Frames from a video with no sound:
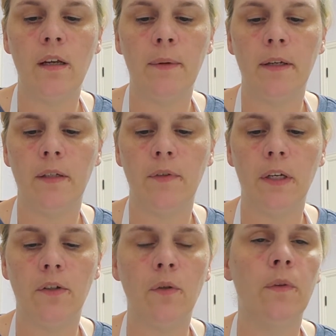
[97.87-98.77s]
because if you
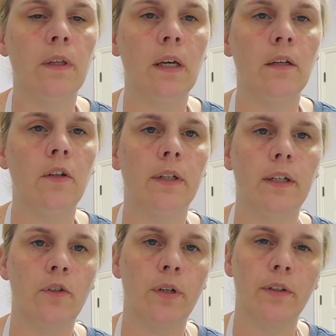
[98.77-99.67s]
get it too thin, you'll
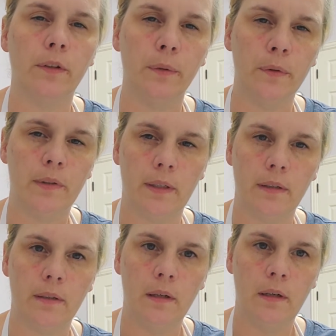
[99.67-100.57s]
get
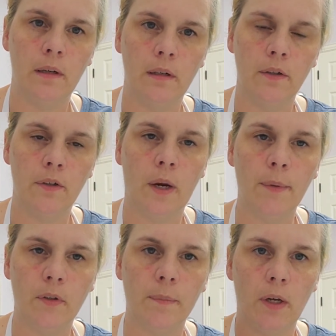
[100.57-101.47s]
translucent. Your
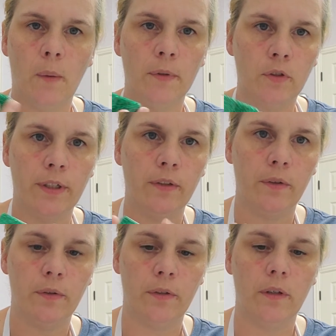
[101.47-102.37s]
dominoes will be almost
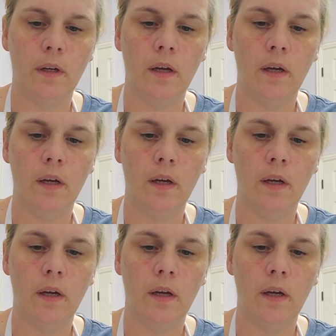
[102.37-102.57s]
translucent.